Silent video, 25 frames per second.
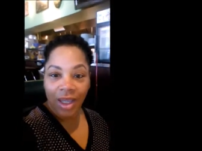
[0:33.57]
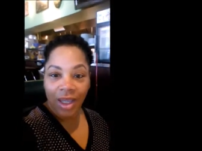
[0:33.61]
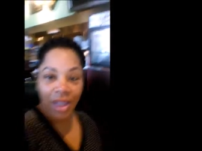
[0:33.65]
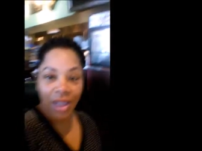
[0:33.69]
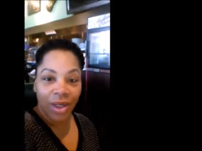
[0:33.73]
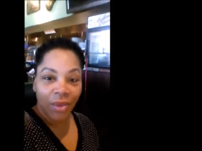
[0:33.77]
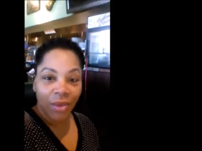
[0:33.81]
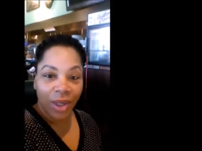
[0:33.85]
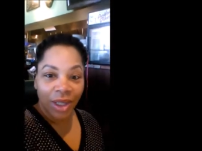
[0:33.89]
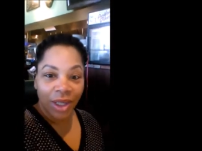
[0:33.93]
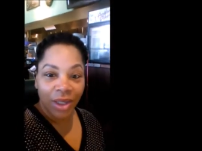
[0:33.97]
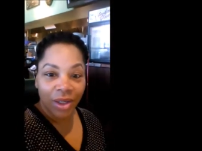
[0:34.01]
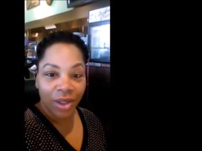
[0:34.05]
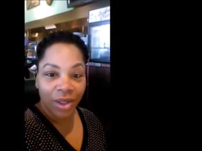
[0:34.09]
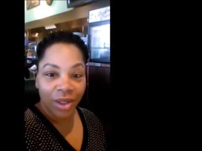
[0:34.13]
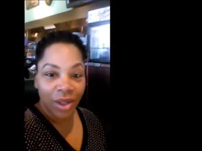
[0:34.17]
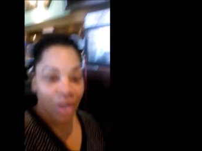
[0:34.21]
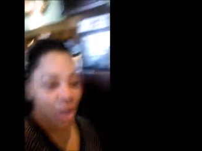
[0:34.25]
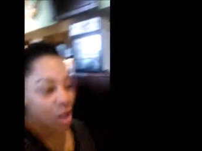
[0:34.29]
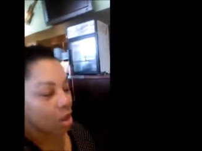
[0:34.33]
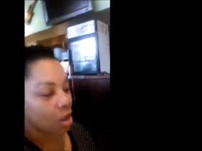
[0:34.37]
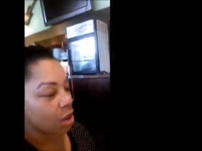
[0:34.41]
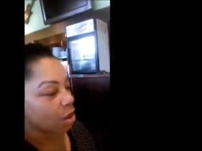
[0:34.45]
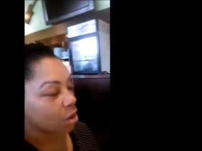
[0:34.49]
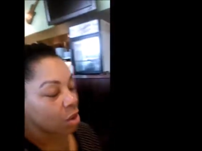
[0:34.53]
Anyway,
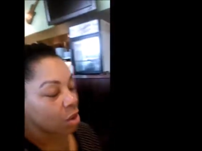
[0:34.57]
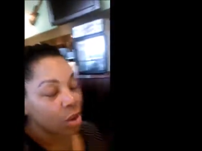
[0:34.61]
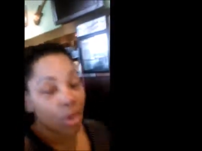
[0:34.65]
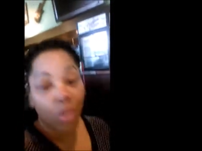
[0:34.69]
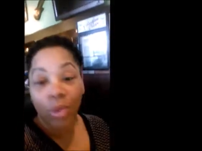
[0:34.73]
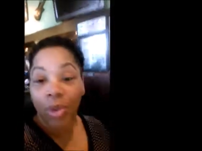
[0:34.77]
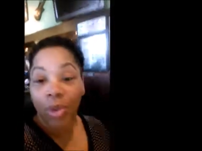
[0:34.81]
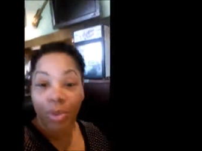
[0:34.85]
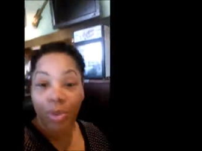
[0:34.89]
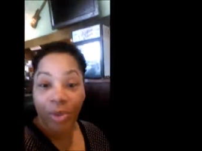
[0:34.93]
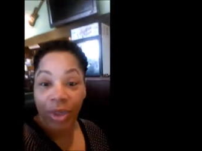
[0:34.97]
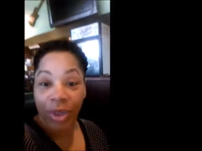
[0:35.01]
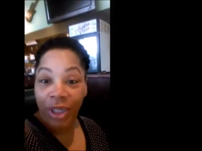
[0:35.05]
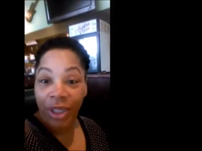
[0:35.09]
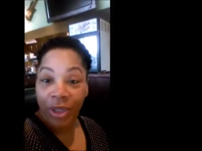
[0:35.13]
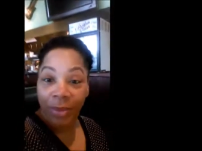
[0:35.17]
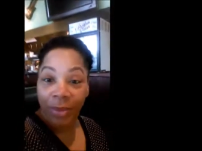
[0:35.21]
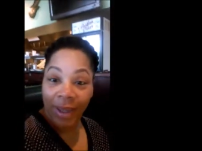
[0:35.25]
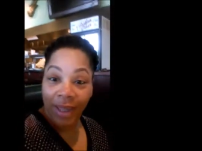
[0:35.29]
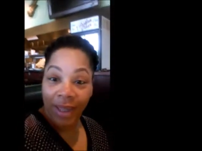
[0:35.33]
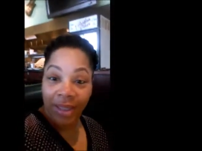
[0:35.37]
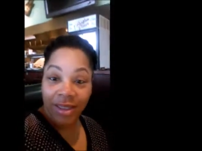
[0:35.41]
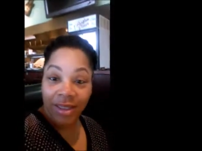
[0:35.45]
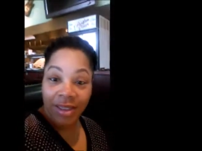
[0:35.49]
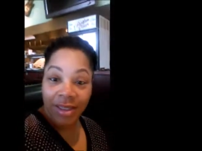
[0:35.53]
we'll bring you
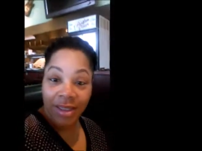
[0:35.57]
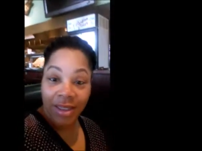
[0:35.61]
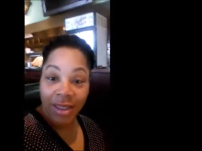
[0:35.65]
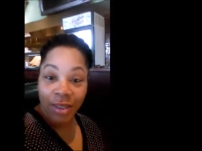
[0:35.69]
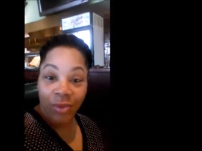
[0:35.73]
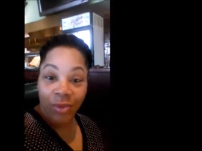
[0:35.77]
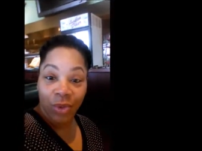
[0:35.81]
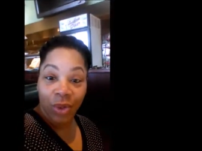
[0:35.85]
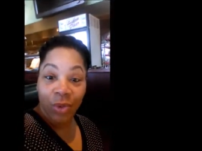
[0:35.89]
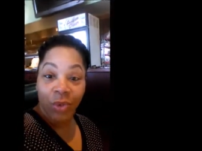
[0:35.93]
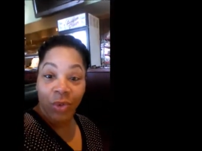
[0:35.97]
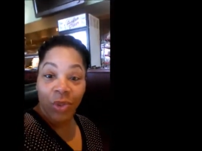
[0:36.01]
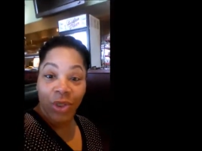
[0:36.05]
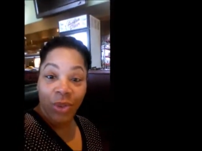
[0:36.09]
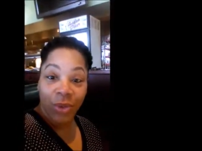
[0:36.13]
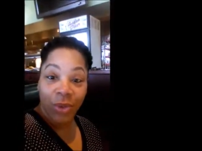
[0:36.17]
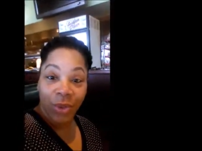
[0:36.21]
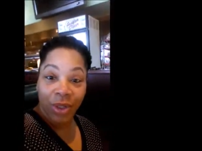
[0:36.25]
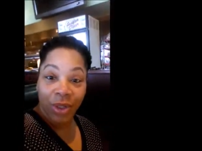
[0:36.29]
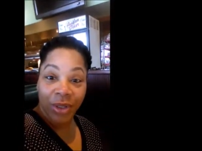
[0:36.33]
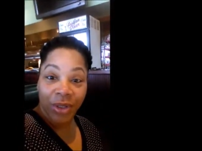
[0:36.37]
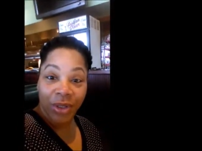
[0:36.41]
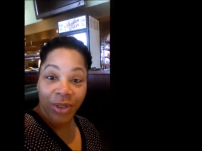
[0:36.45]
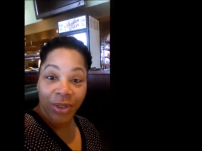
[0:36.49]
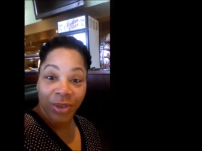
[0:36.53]
back to see what we
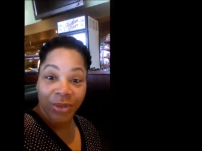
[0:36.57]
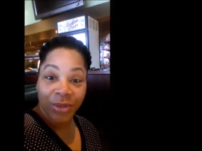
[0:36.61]
order.